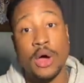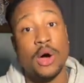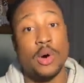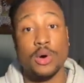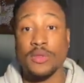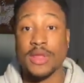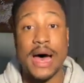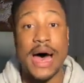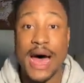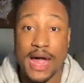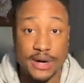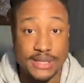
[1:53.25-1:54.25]
or on the
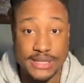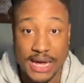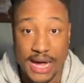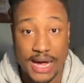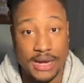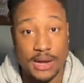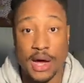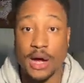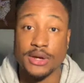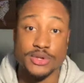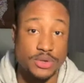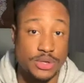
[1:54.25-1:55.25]
higher side,
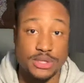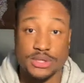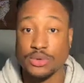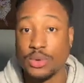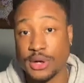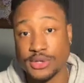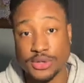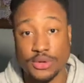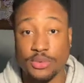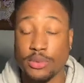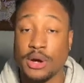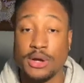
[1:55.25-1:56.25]
100,
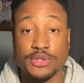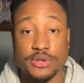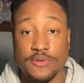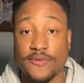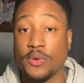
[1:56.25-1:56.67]
200, 300,